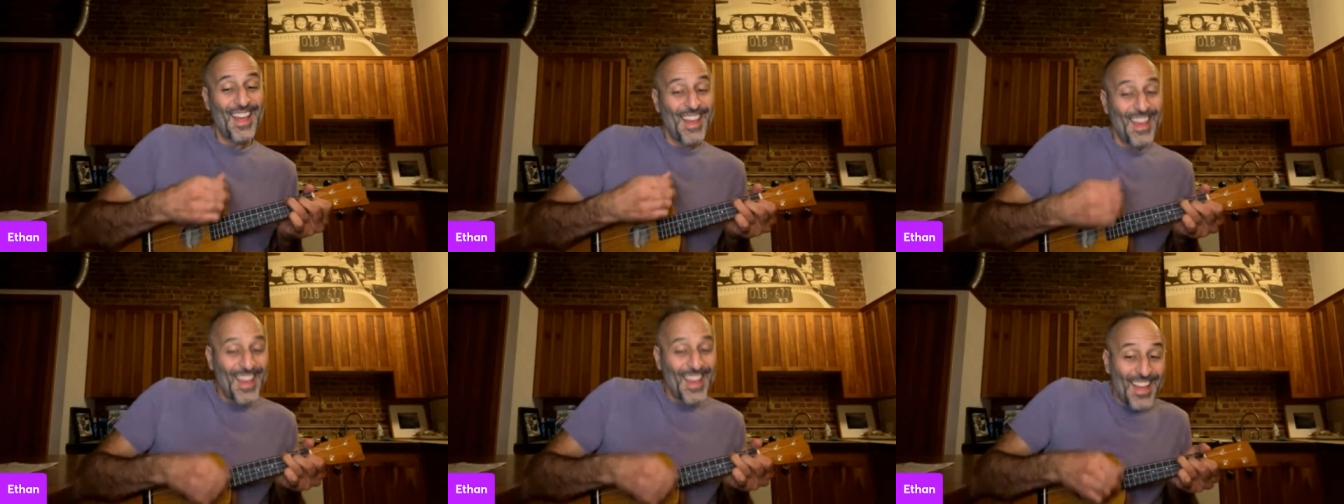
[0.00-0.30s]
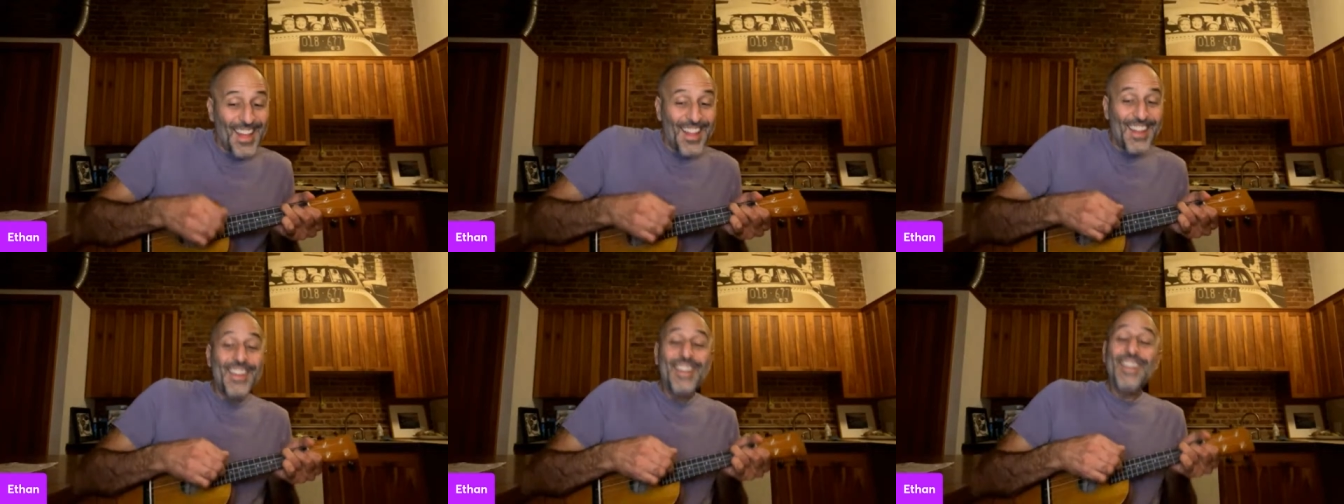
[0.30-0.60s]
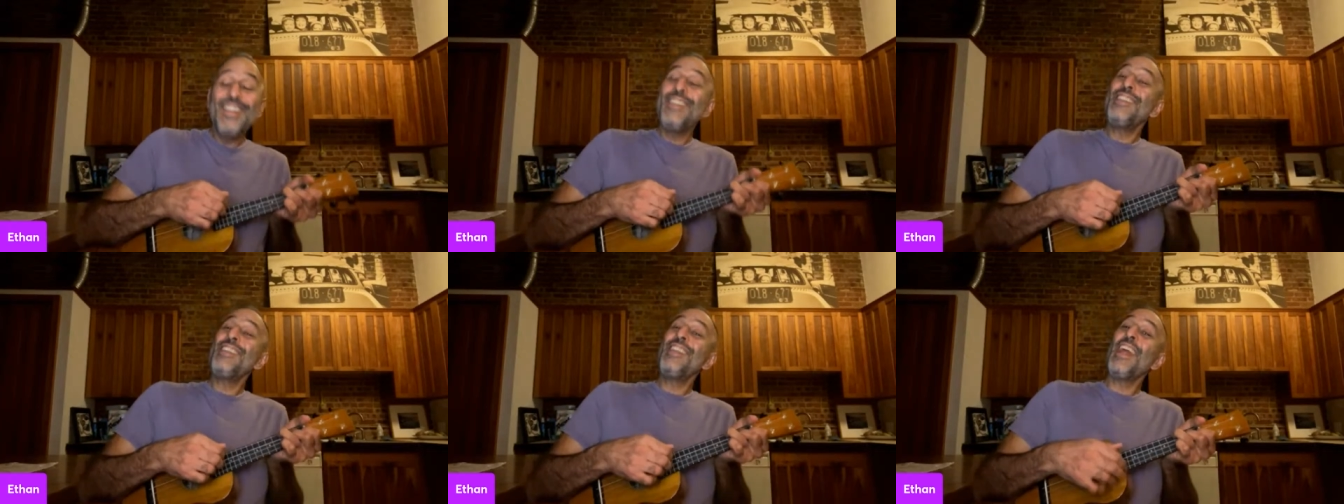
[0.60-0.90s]

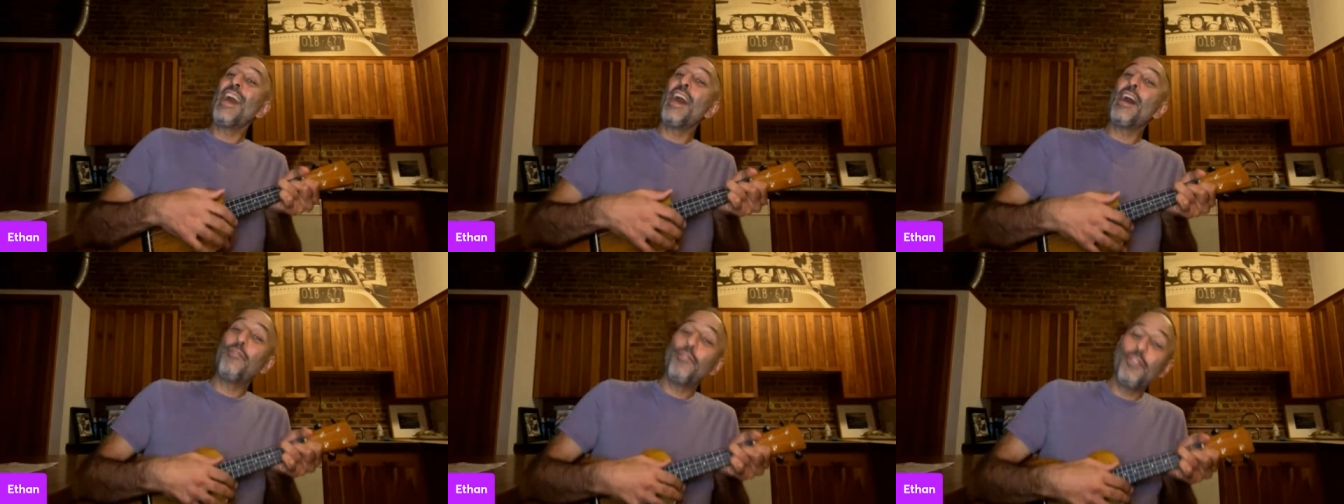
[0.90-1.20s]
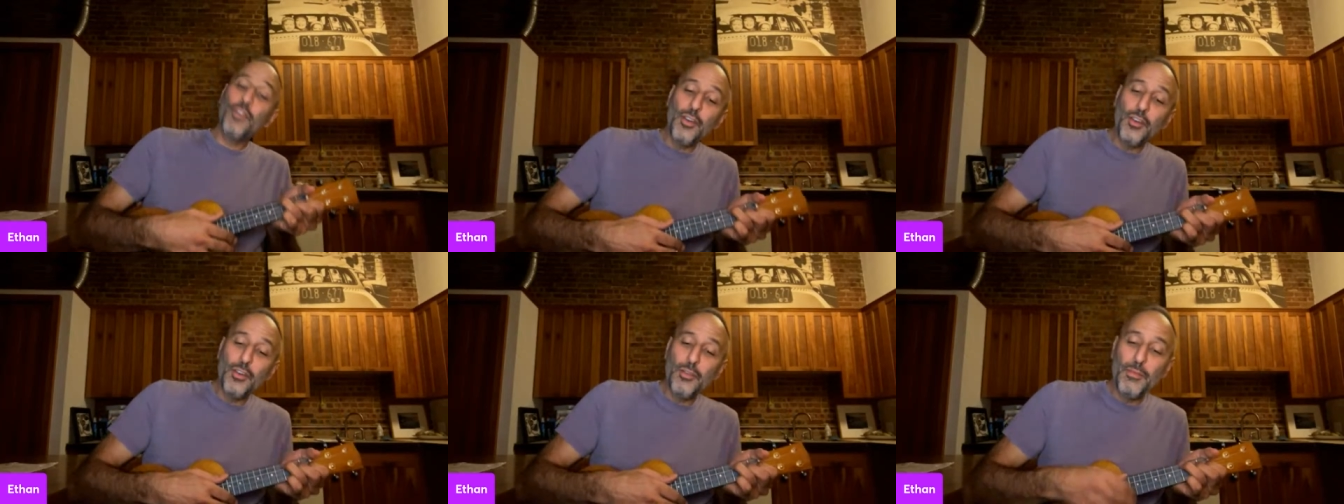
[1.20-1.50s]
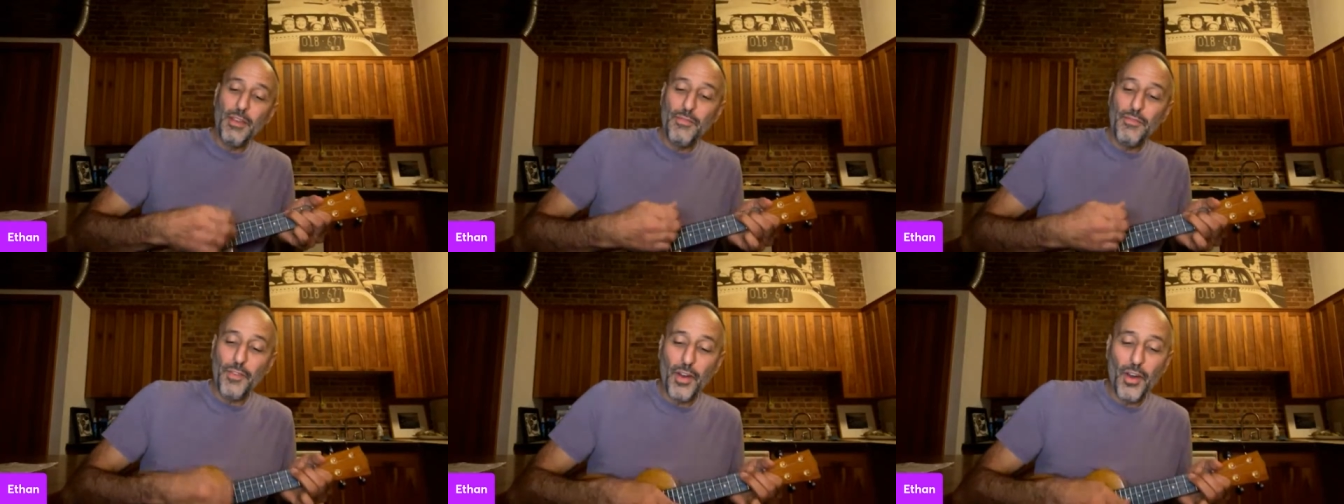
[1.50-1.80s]
Never
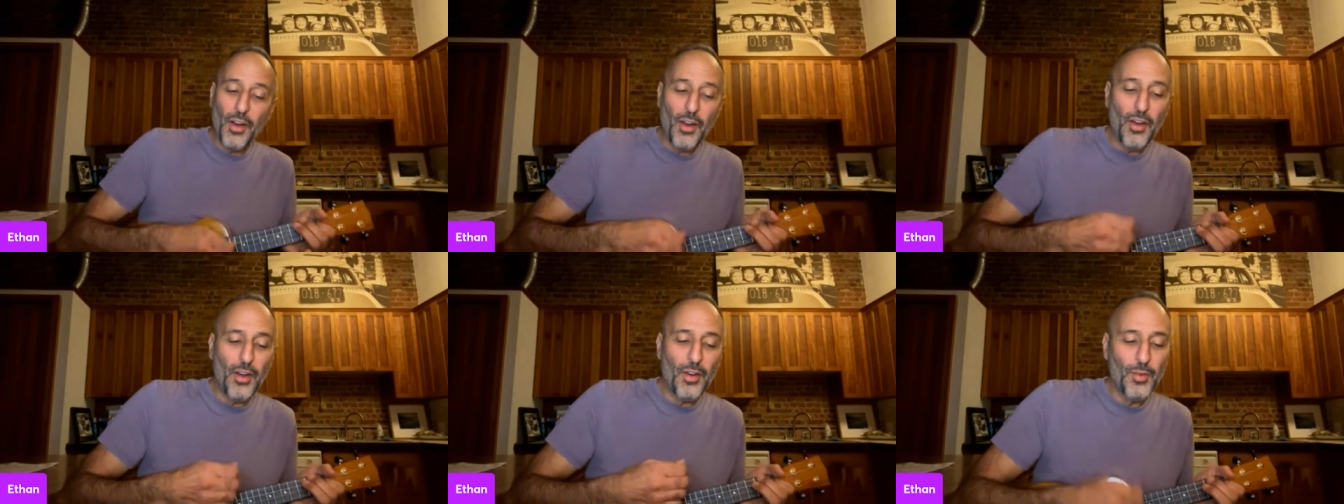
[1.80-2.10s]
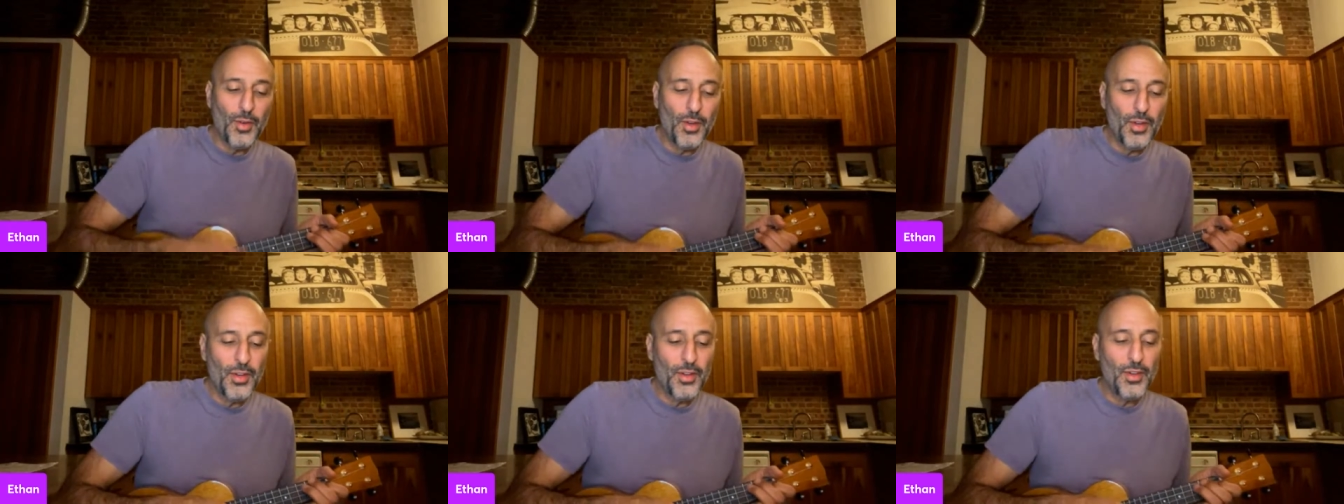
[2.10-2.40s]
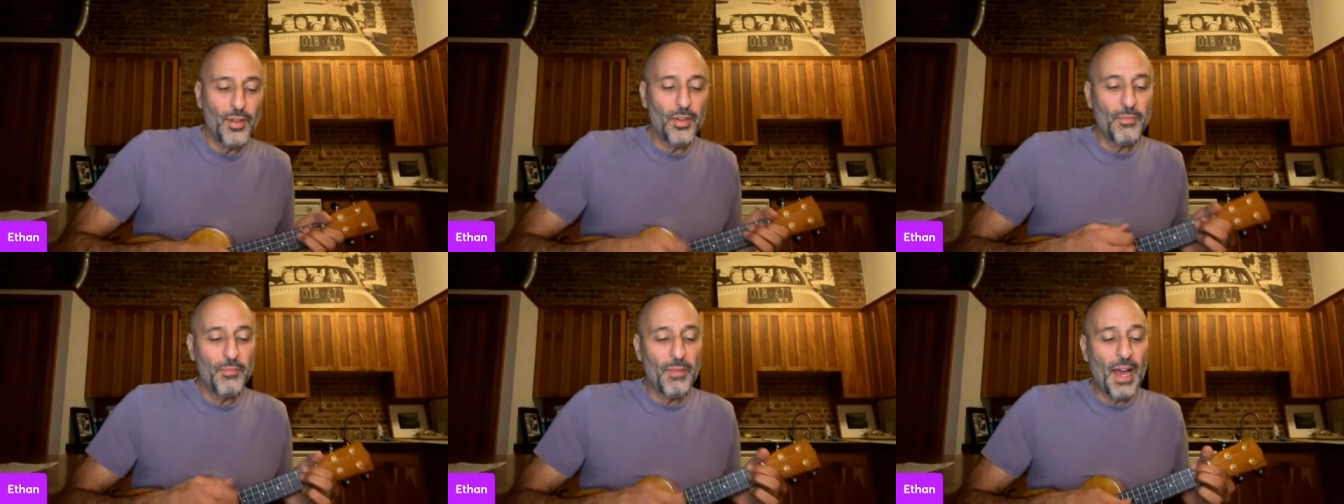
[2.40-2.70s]
before
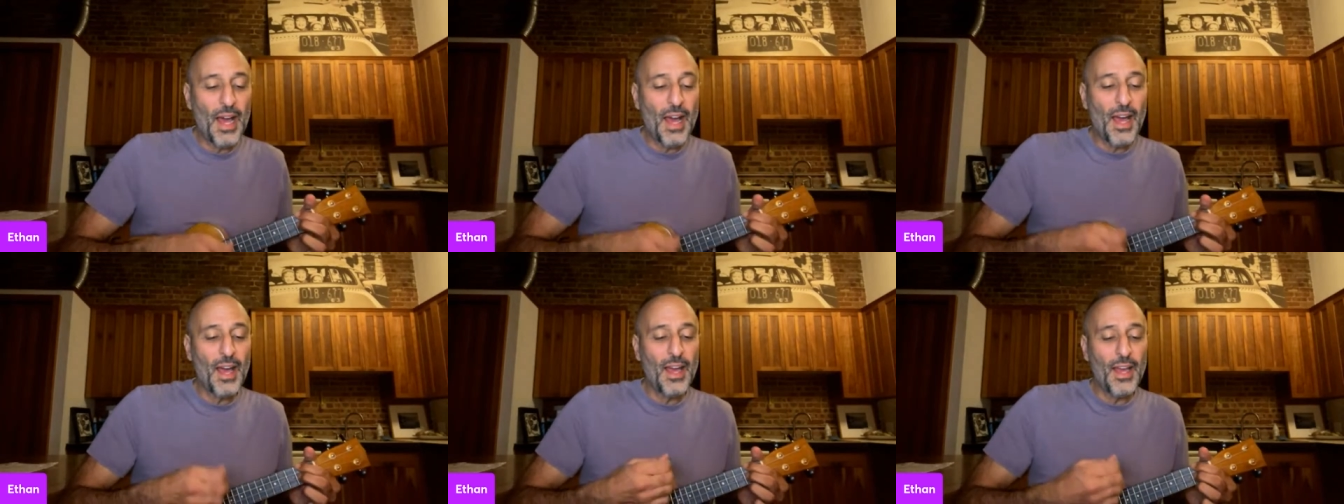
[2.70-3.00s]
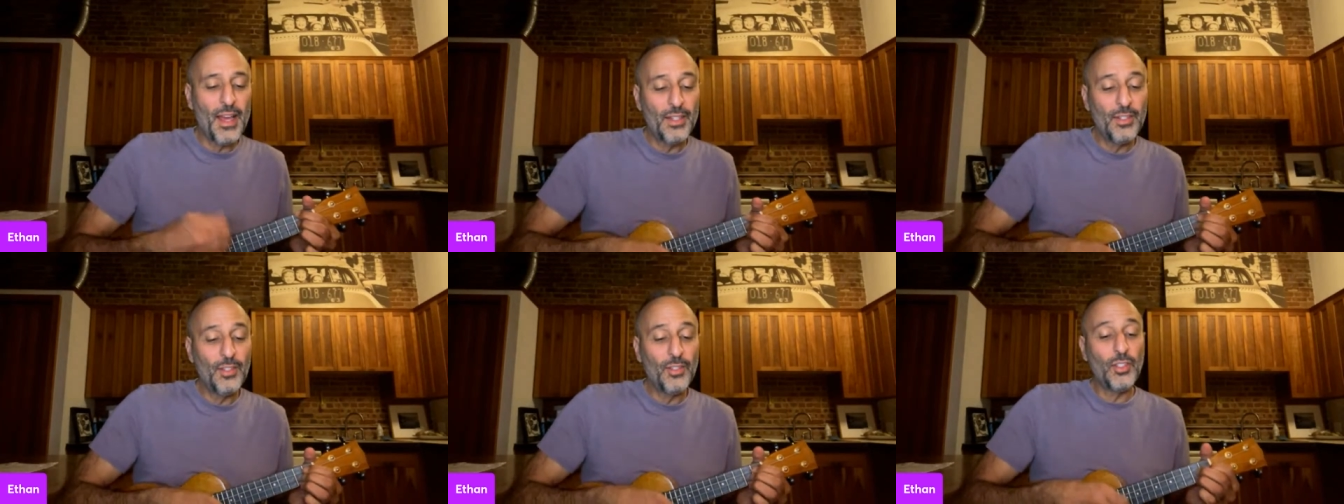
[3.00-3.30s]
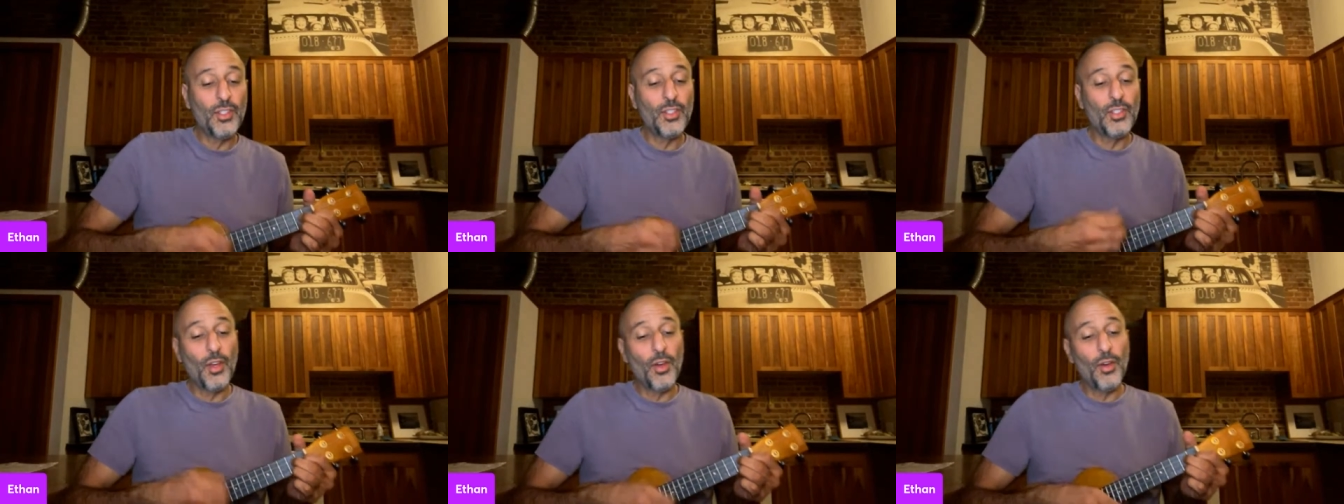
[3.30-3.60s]
were mine
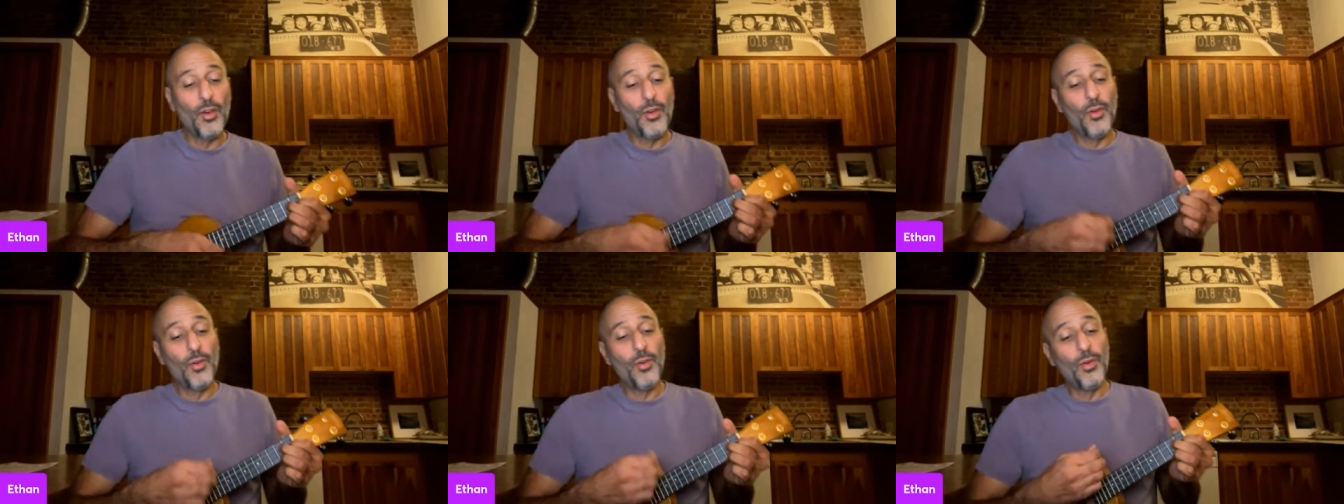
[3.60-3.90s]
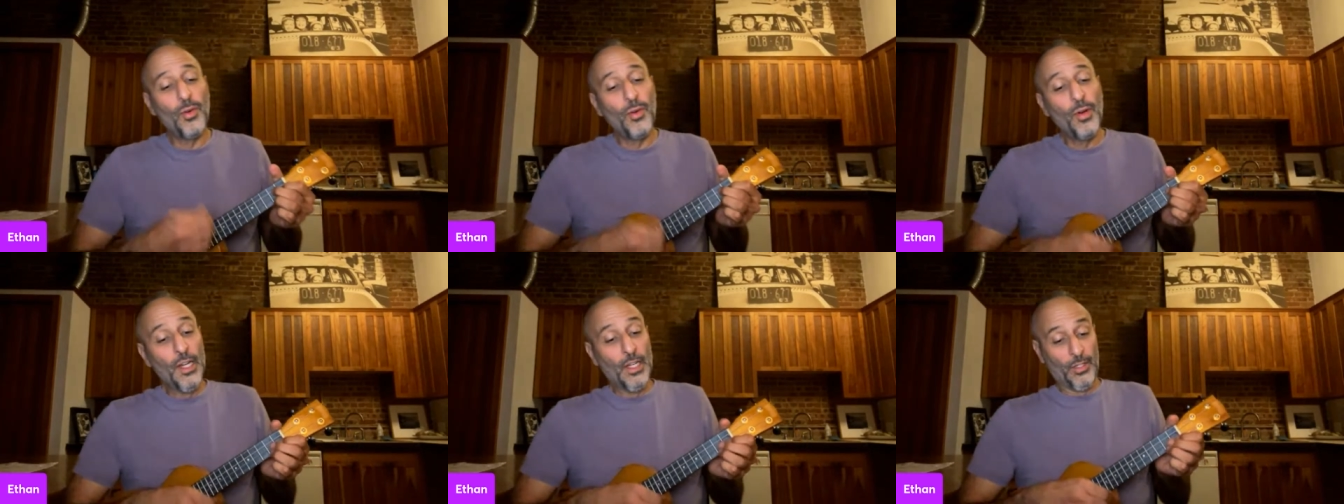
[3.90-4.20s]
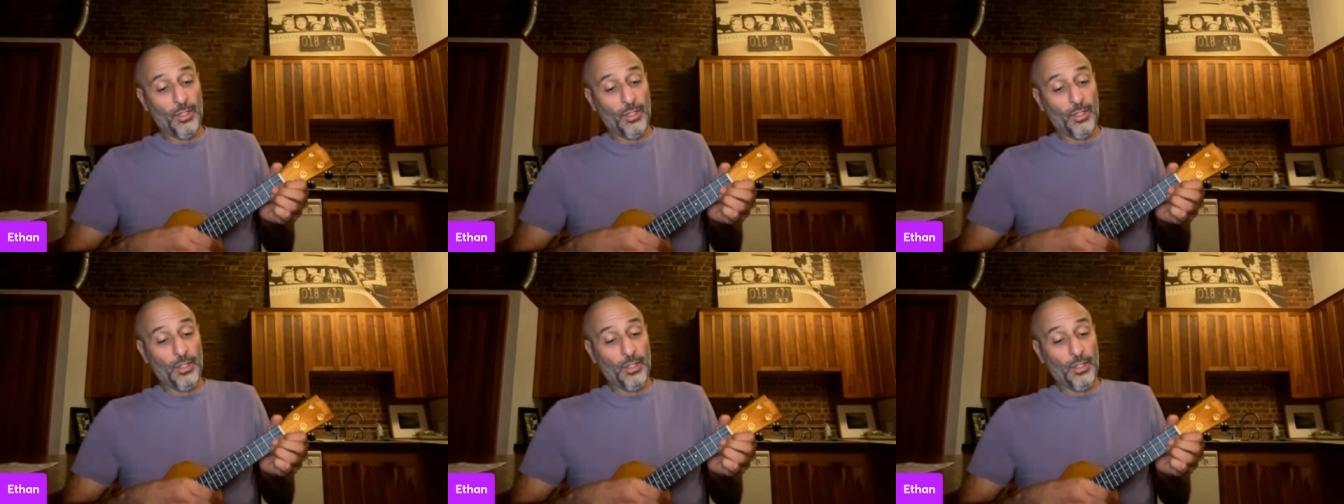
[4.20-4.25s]
so